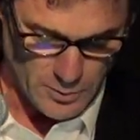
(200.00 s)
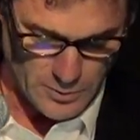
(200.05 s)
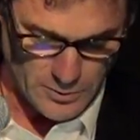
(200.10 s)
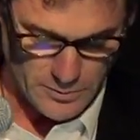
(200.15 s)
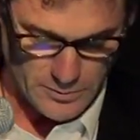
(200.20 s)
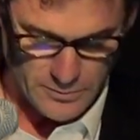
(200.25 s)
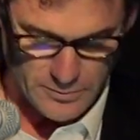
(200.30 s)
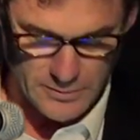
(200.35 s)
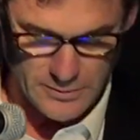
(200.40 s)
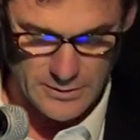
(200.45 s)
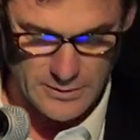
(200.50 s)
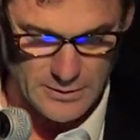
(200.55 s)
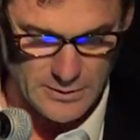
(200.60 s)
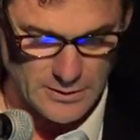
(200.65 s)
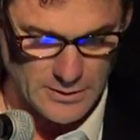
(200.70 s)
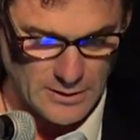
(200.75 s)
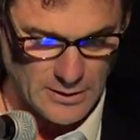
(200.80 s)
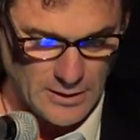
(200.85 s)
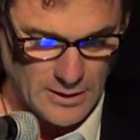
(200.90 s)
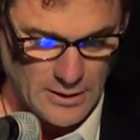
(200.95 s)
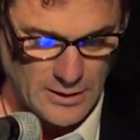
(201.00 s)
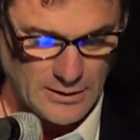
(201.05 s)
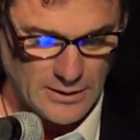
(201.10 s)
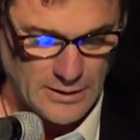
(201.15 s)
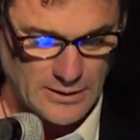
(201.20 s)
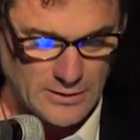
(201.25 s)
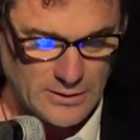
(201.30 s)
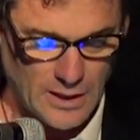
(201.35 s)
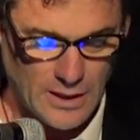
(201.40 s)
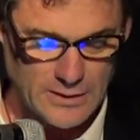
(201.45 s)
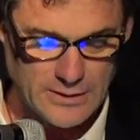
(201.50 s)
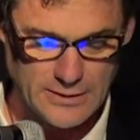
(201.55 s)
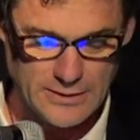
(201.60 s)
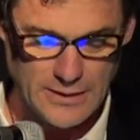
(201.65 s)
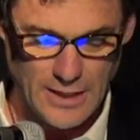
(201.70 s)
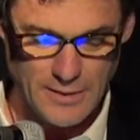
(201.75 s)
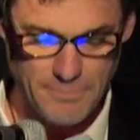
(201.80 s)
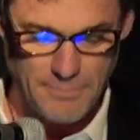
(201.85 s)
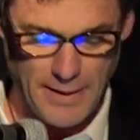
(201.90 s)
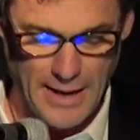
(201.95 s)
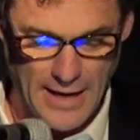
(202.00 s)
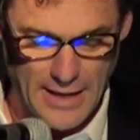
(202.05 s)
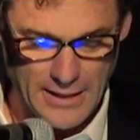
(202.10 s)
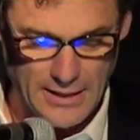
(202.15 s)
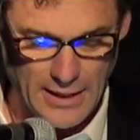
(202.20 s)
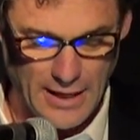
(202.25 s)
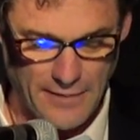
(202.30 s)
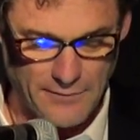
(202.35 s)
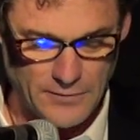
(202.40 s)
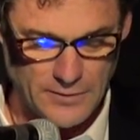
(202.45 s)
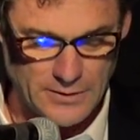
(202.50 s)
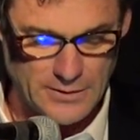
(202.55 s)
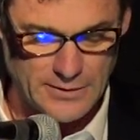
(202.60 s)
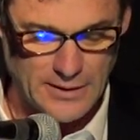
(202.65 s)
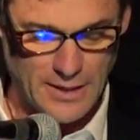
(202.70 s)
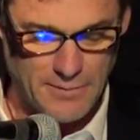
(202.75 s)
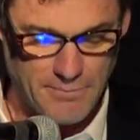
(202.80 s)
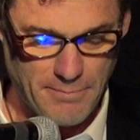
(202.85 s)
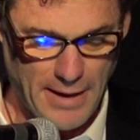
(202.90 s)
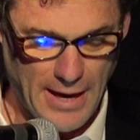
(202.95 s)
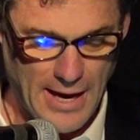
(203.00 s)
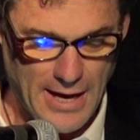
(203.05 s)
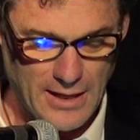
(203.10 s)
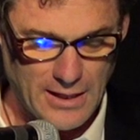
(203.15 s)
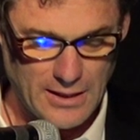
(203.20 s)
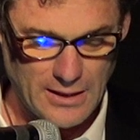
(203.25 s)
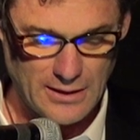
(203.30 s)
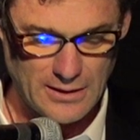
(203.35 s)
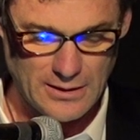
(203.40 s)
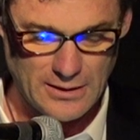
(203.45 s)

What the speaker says: wounds, they saw setback after setback,